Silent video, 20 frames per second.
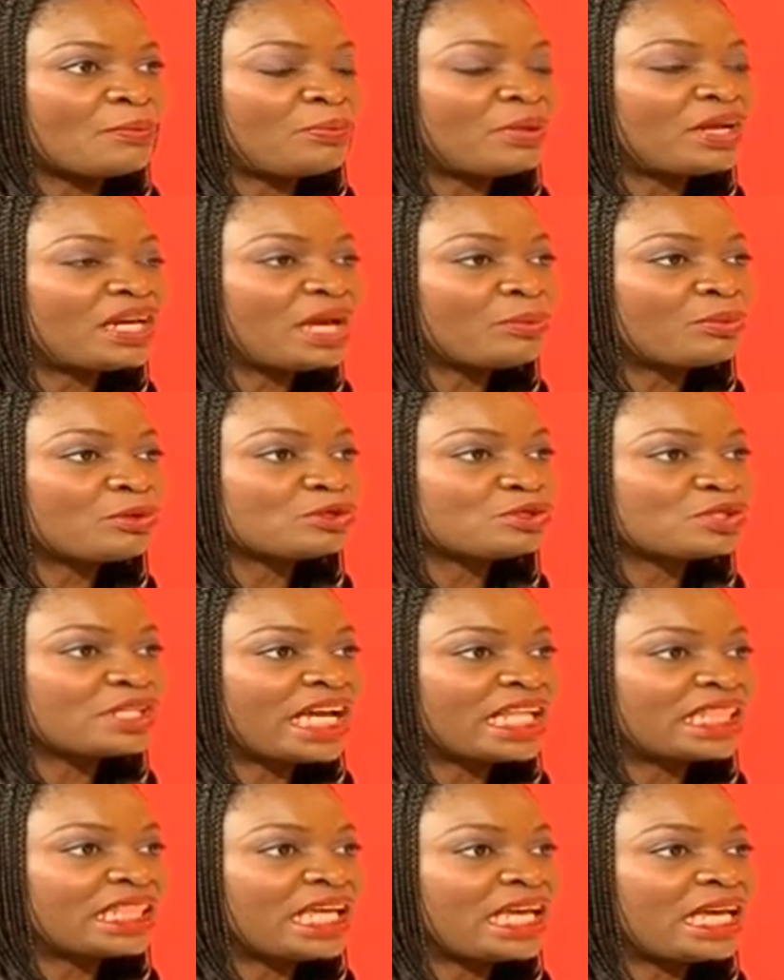Being able to
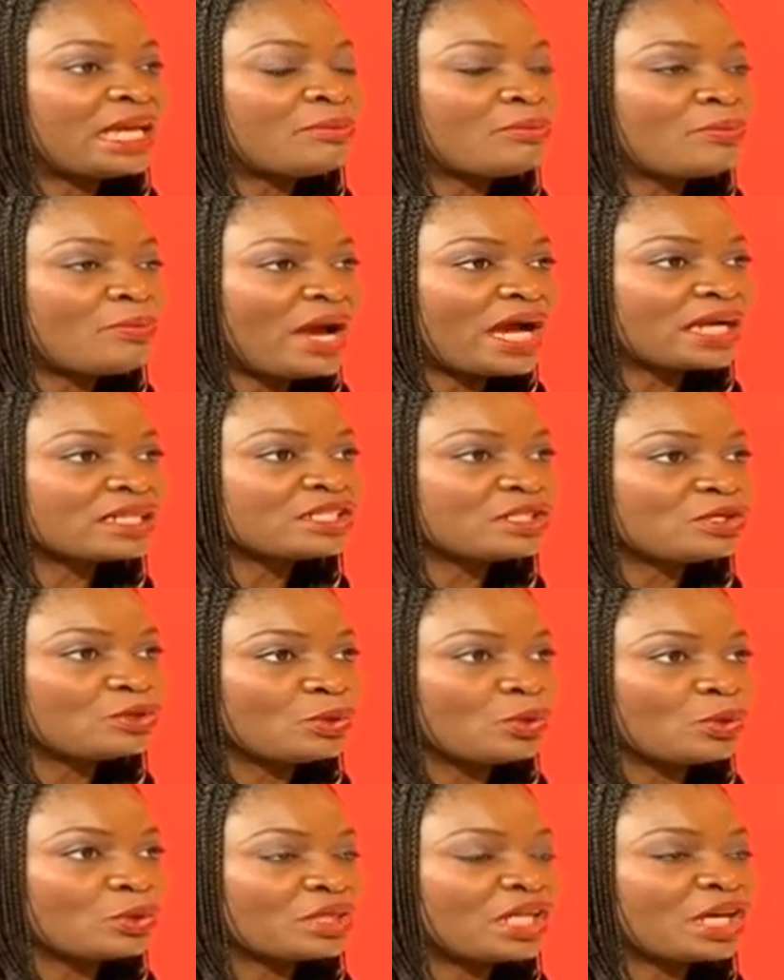get the impact
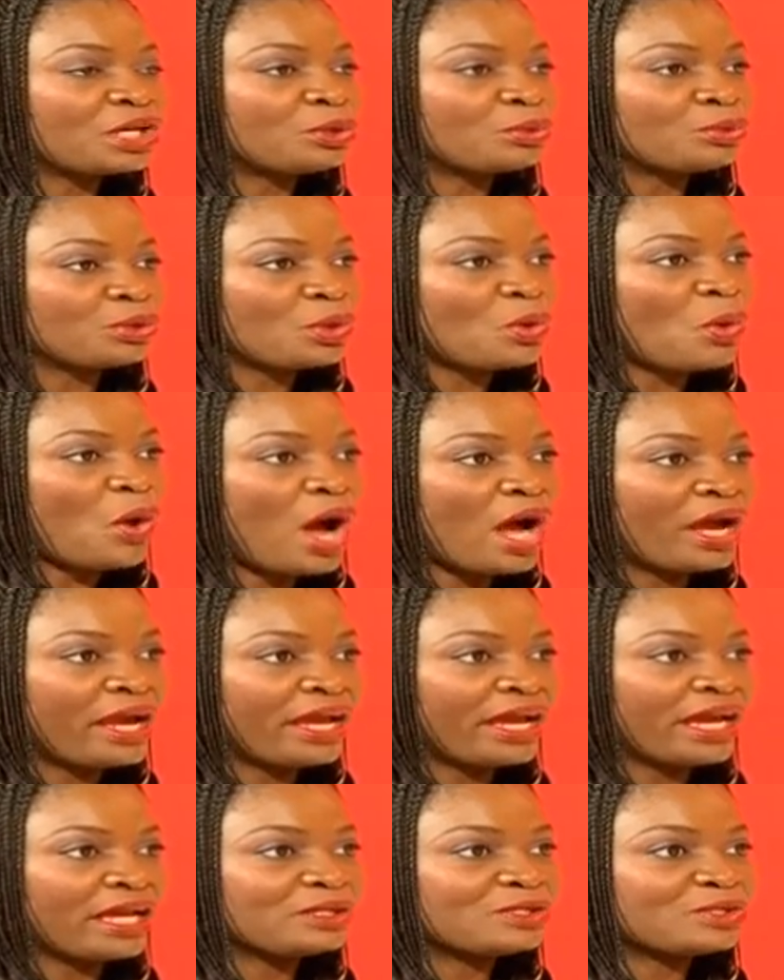look that you
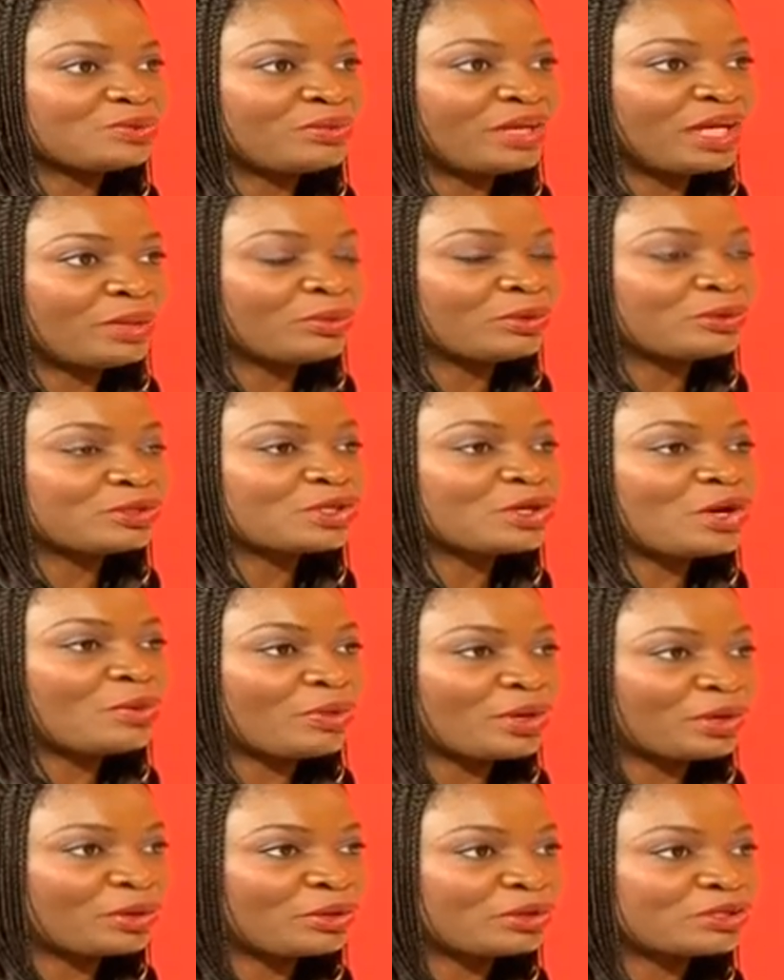require to be able to
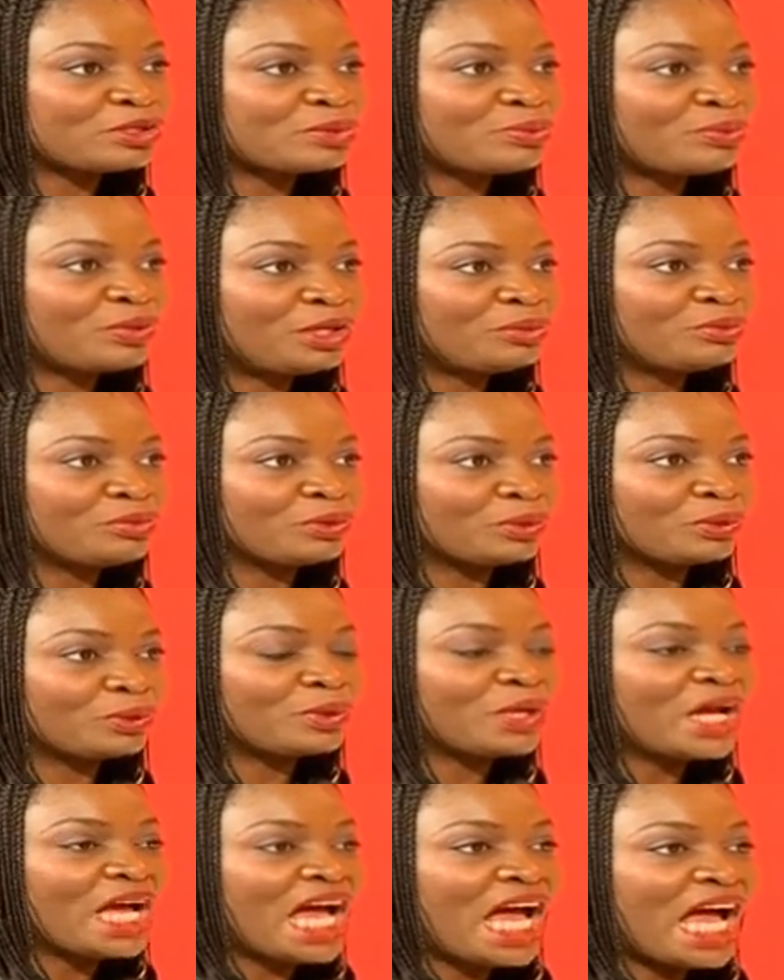come across to
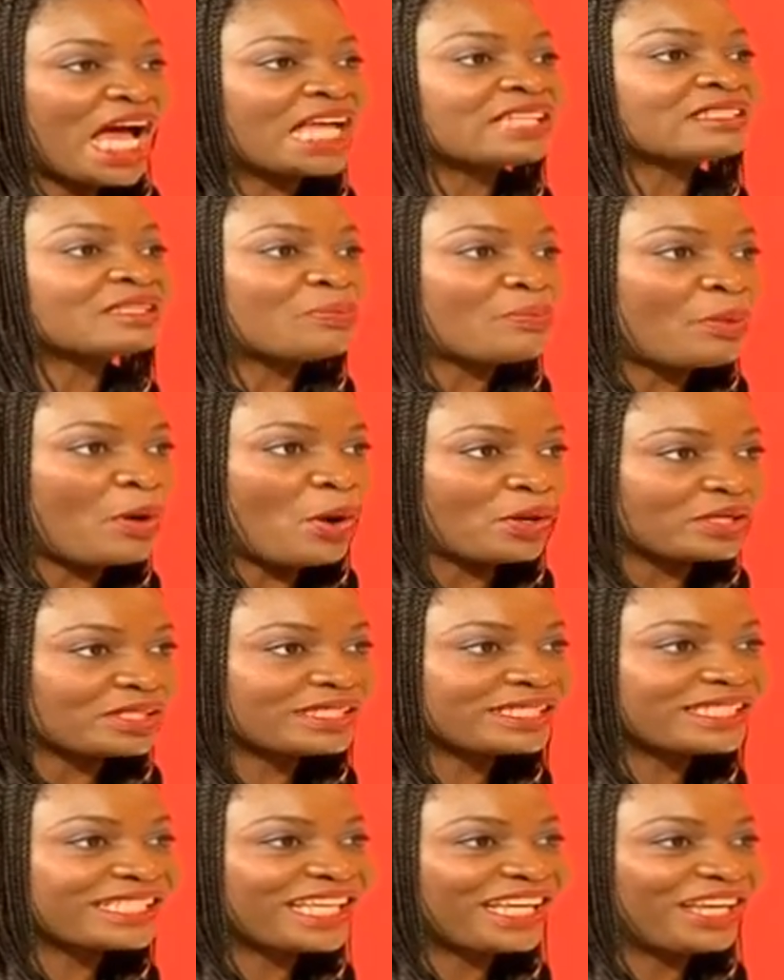people as the
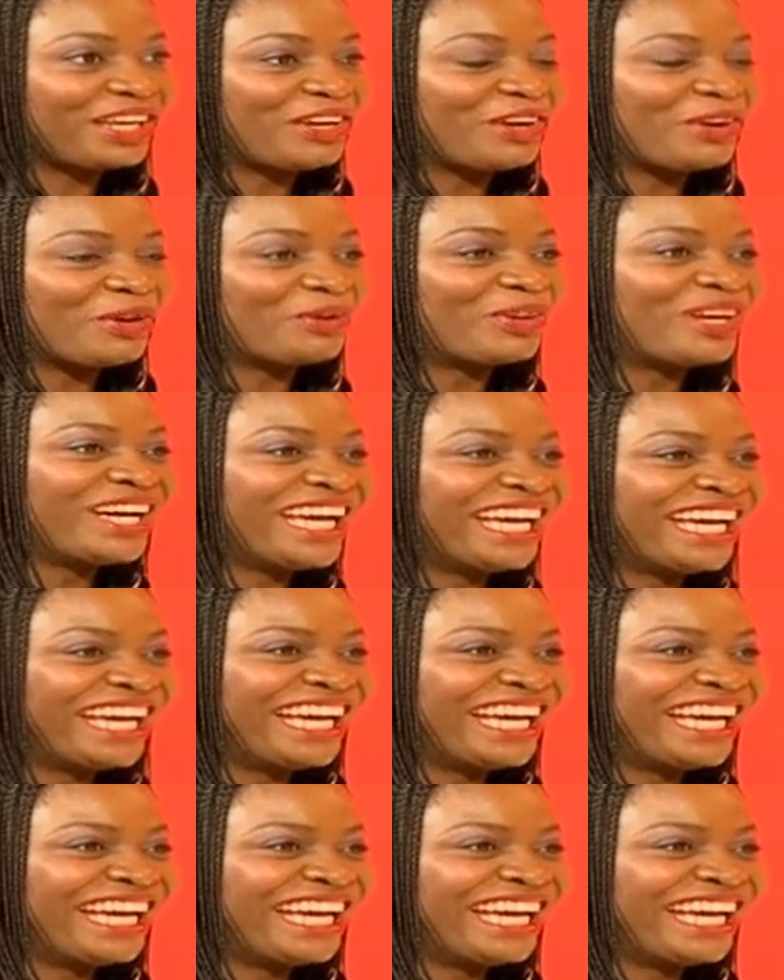boss, you know,